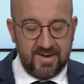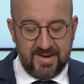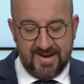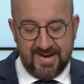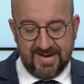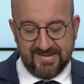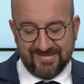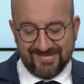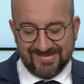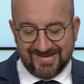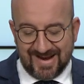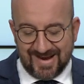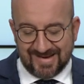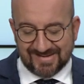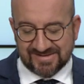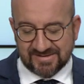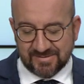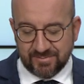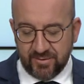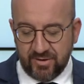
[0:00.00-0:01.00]
At
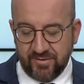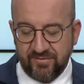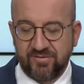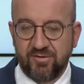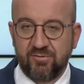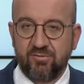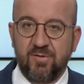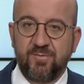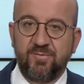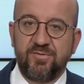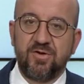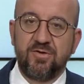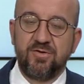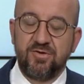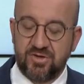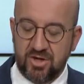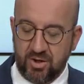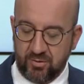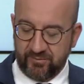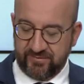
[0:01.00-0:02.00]
last month's European
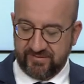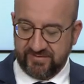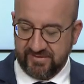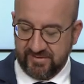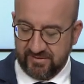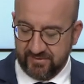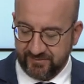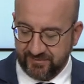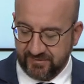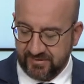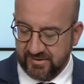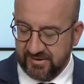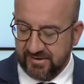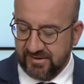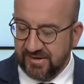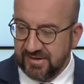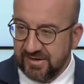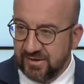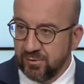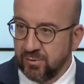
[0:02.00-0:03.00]
Council,
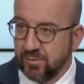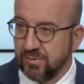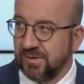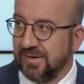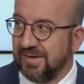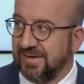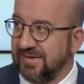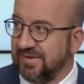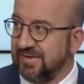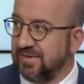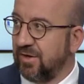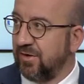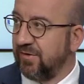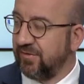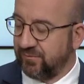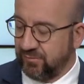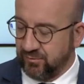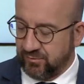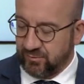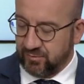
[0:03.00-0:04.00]
EU
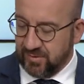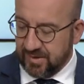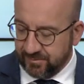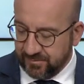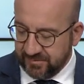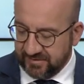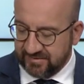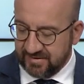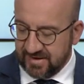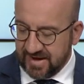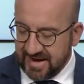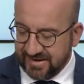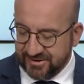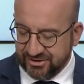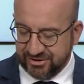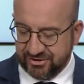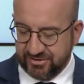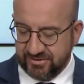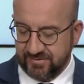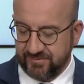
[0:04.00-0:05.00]
leaders took rapid
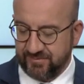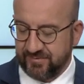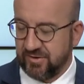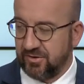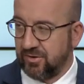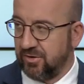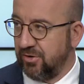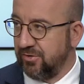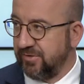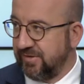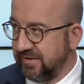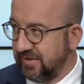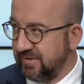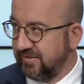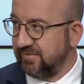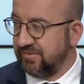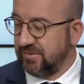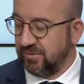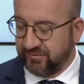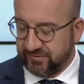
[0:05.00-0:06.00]
action
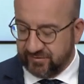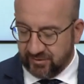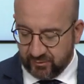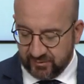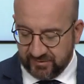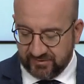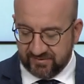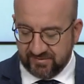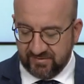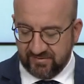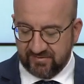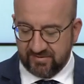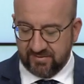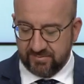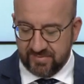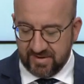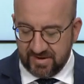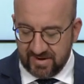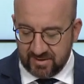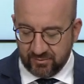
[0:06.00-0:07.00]
against the authorities in
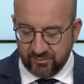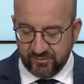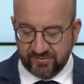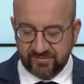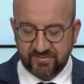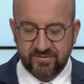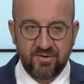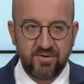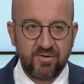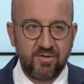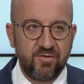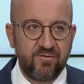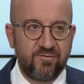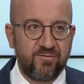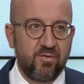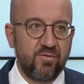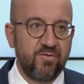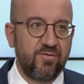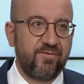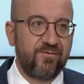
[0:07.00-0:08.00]
Belarus
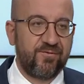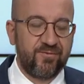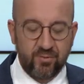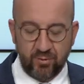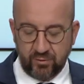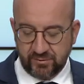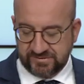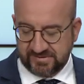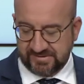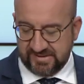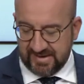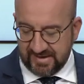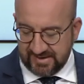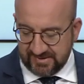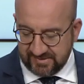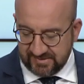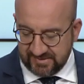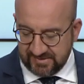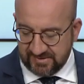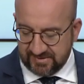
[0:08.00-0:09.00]
for the forced
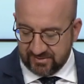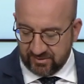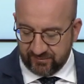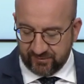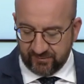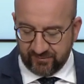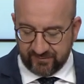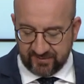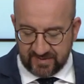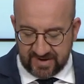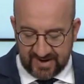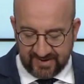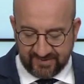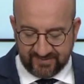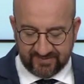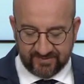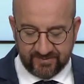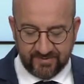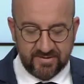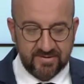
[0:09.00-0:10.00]
landing of a
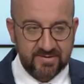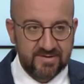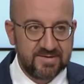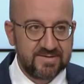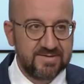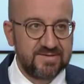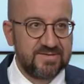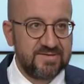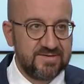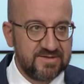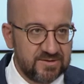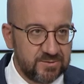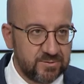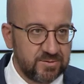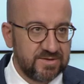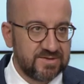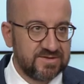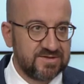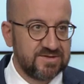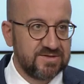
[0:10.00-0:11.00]
flight. This
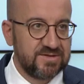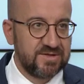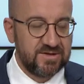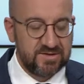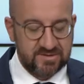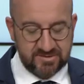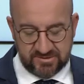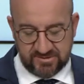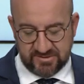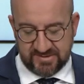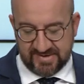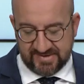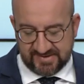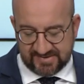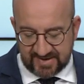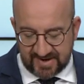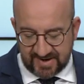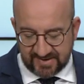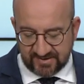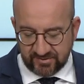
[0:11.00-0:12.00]
was an
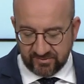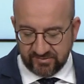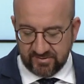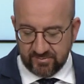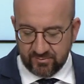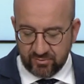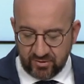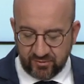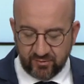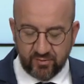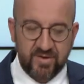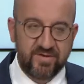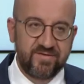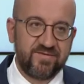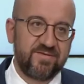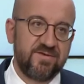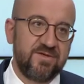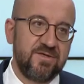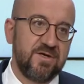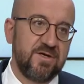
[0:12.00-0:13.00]
attack on
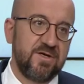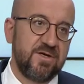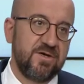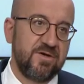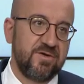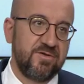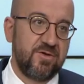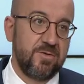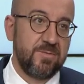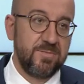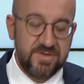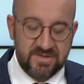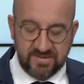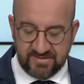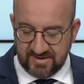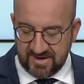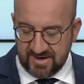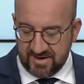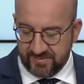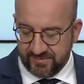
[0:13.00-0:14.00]
democracy, the
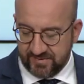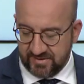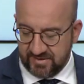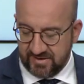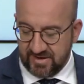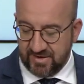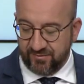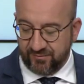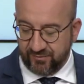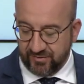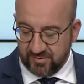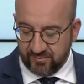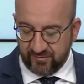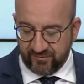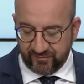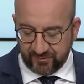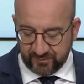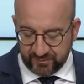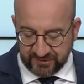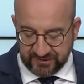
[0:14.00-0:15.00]
media and freedom
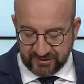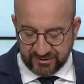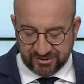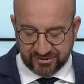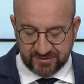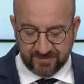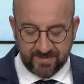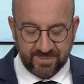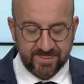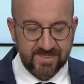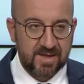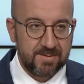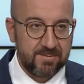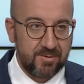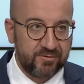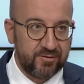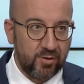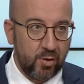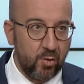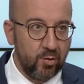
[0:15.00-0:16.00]
of speech,
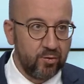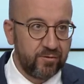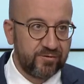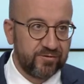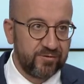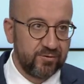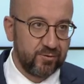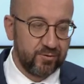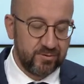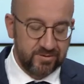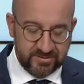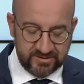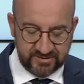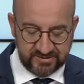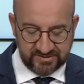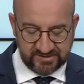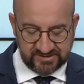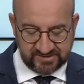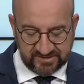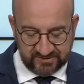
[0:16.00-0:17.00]
but also
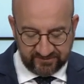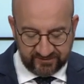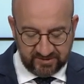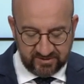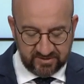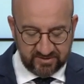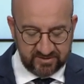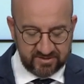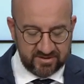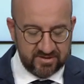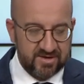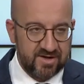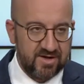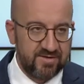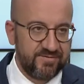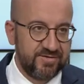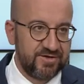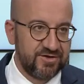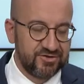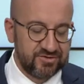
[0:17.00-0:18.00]
civilian
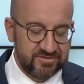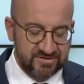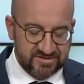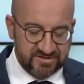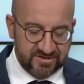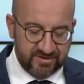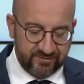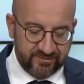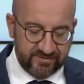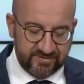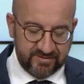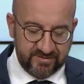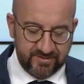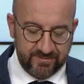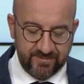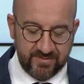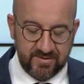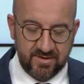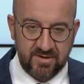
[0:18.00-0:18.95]
aviation safety.